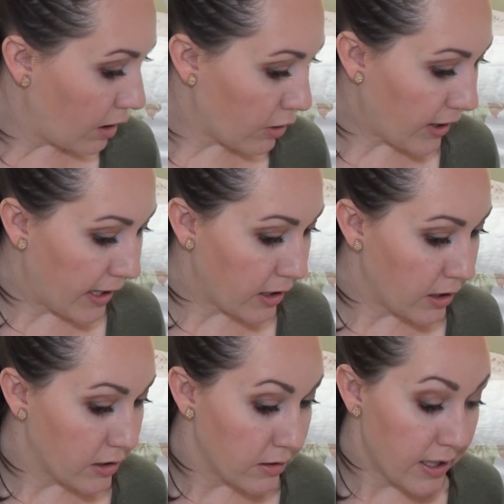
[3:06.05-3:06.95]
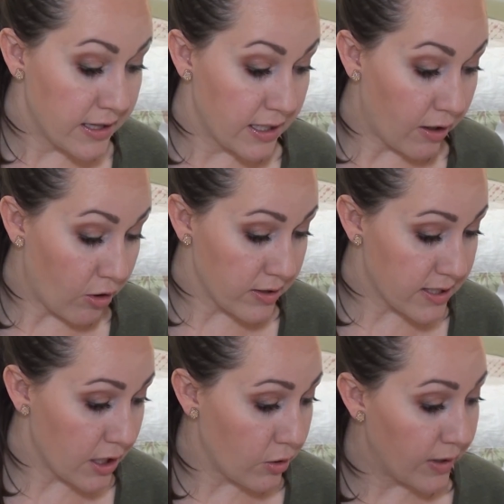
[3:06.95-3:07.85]
Okay, and then
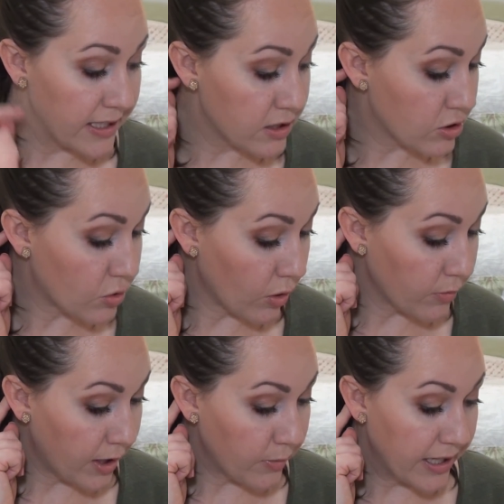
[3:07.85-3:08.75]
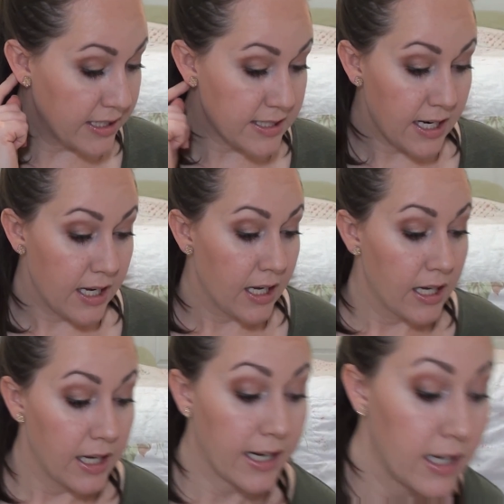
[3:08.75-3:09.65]
also in store when I went, I